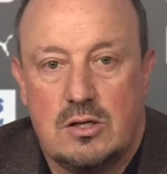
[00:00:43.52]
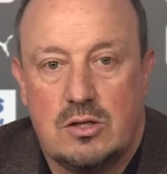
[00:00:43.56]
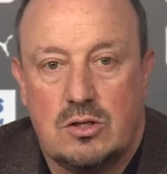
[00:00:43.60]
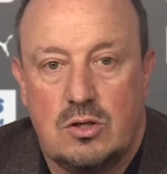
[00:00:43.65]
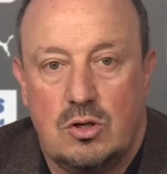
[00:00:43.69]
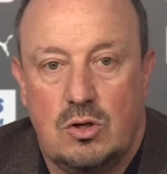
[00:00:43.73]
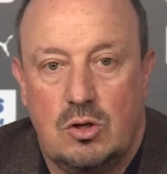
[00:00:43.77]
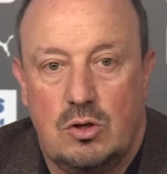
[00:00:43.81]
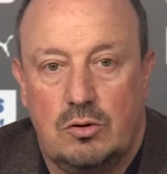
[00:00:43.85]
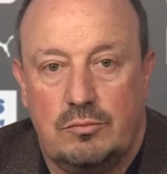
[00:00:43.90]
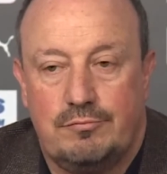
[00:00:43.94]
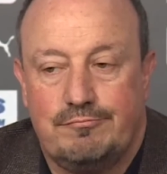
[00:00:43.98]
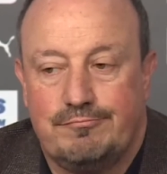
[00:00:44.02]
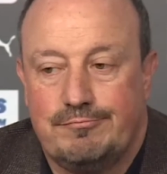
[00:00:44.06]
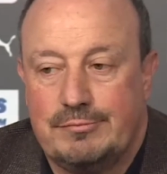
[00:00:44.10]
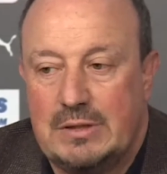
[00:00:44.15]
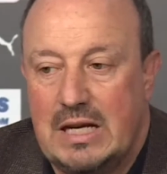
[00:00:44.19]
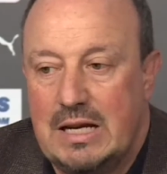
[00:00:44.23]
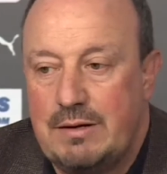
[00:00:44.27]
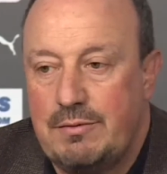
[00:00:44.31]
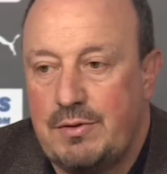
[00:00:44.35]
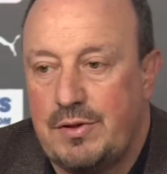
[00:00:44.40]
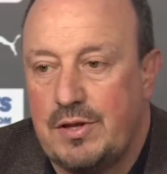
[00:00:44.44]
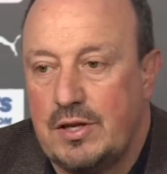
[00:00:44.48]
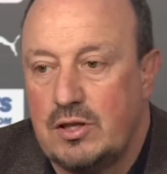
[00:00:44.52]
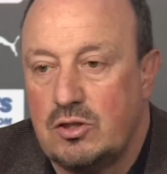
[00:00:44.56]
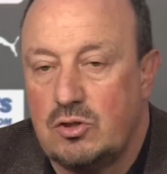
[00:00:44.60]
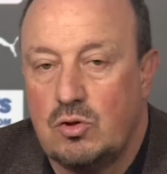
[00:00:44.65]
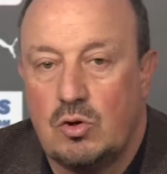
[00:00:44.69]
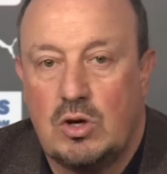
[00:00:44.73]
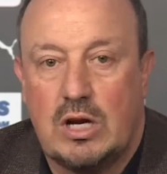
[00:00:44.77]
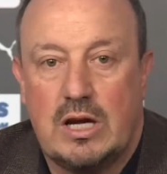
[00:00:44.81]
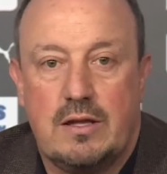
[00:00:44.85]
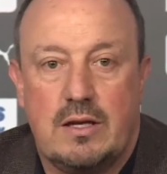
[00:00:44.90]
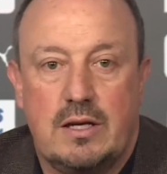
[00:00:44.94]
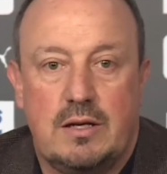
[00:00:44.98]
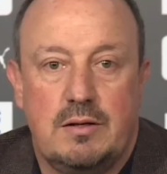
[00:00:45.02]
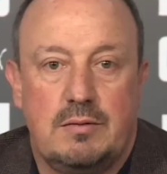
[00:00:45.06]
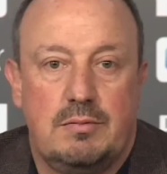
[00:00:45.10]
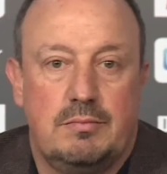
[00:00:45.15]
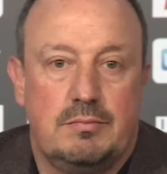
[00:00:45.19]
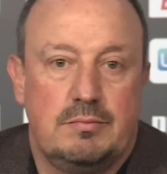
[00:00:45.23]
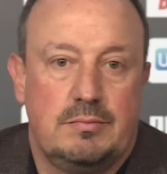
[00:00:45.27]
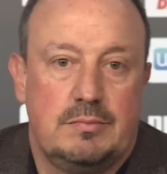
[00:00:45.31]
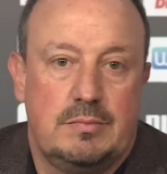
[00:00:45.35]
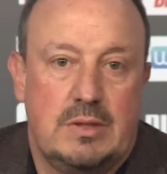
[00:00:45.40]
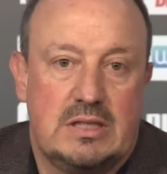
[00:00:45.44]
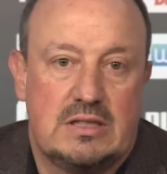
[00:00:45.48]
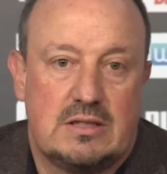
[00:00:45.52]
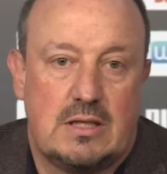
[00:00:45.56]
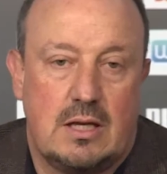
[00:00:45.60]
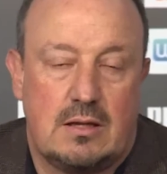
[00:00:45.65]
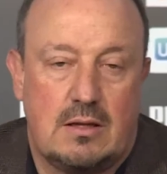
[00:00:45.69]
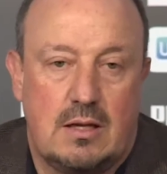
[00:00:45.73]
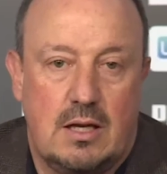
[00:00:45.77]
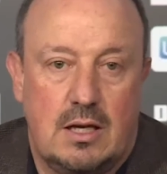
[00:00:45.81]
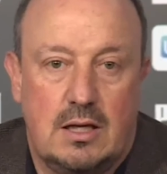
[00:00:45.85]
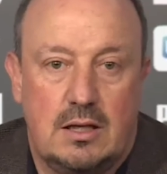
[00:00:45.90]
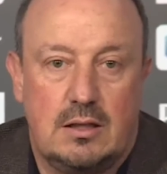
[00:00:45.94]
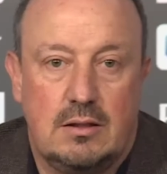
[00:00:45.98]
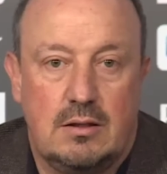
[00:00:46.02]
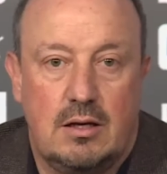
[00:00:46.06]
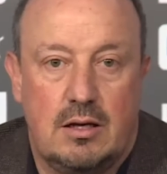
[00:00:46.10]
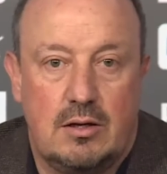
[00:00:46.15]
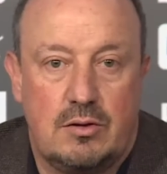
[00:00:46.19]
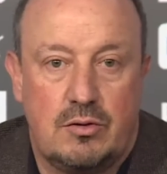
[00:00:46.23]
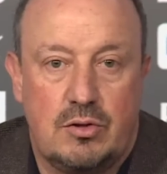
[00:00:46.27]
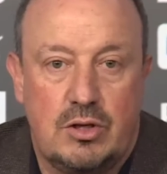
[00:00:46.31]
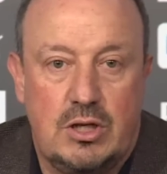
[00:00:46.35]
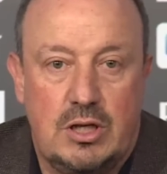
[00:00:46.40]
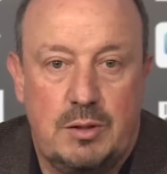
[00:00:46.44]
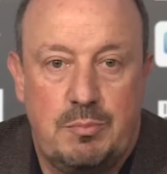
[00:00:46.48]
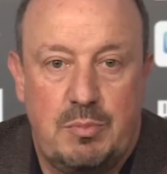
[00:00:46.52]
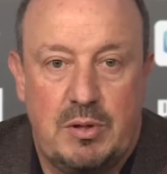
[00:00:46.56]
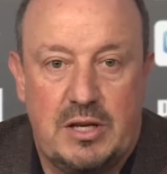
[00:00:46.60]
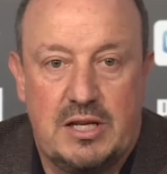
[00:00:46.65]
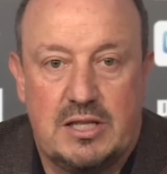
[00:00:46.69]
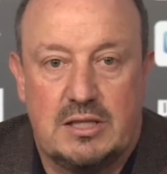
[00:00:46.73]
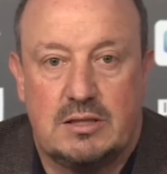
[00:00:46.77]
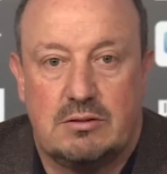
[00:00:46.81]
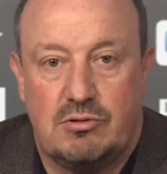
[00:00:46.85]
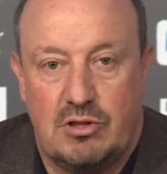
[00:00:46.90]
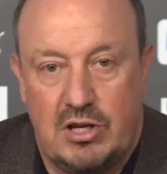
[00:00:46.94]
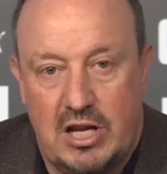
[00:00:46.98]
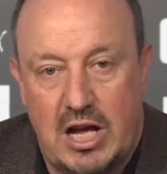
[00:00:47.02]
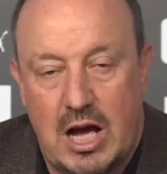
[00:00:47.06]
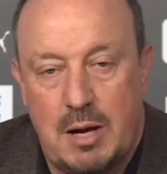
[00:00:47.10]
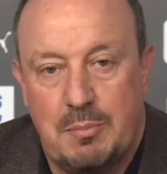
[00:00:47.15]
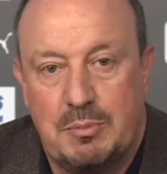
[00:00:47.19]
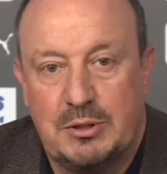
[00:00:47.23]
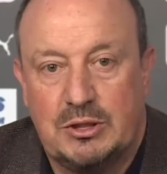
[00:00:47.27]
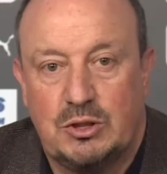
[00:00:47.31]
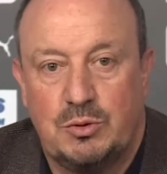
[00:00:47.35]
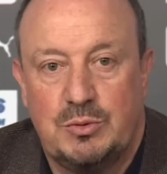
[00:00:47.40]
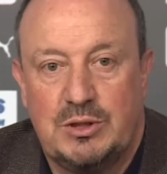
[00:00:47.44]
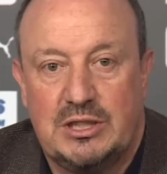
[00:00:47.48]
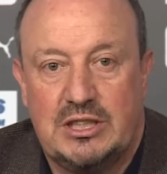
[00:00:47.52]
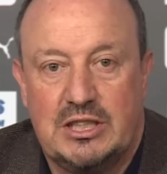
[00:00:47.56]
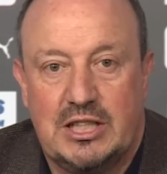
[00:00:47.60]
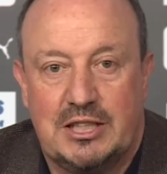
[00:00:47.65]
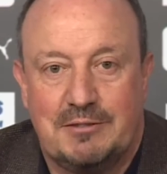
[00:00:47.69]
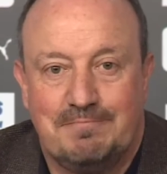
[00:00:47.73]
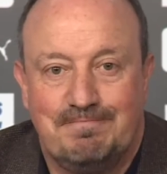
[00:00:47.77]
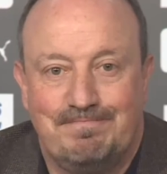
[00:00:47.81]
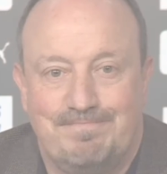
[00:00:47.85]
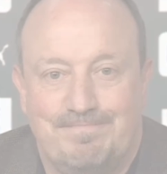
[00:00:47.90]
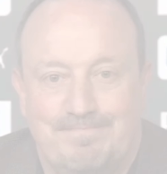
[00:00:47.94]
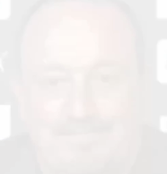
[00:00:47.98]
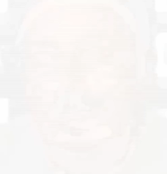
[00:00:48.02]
So everything together means that uh, I'm really pleased, really happy to be here.